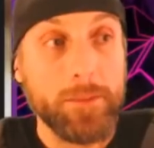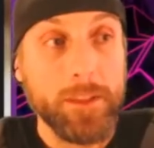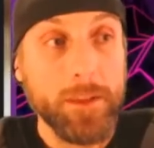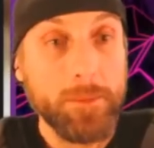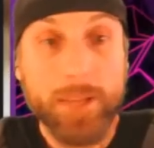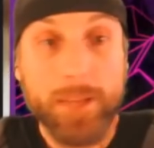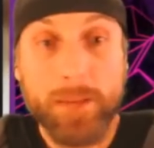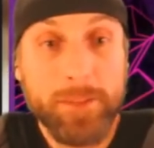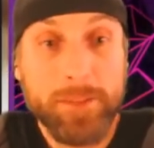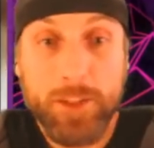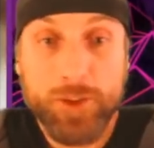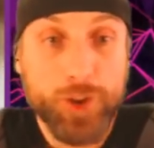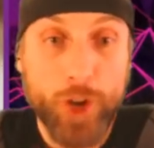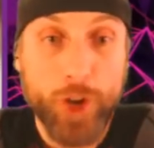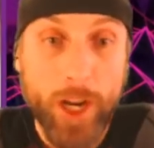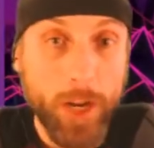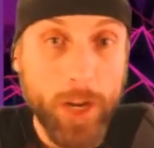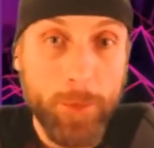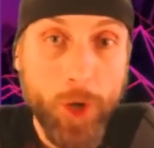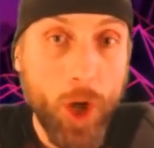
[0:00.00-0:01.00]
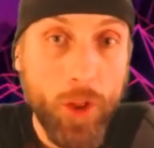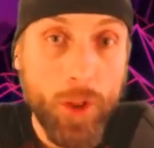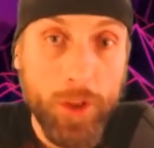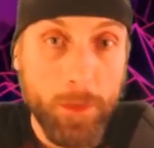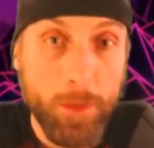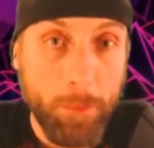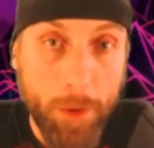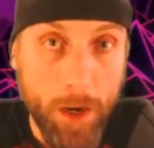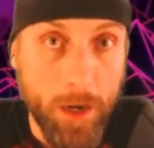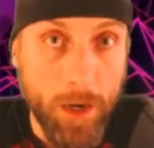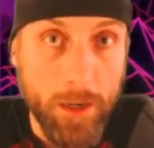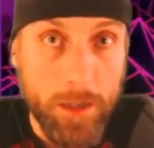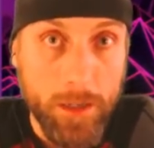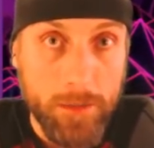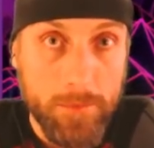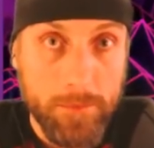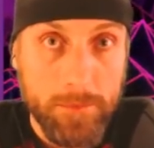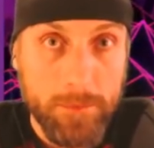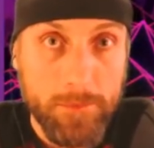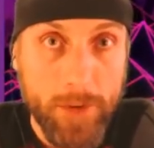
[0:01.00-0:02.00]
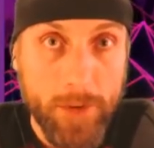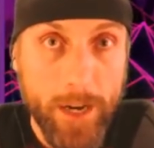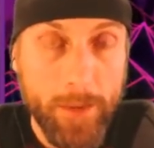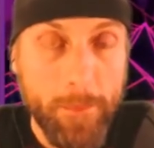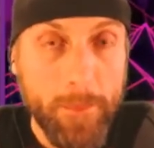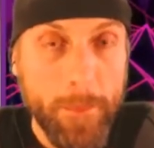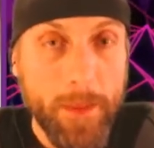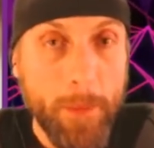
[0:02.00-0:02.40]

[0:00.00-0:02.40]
sometimes they'll straight up call it a bug, right?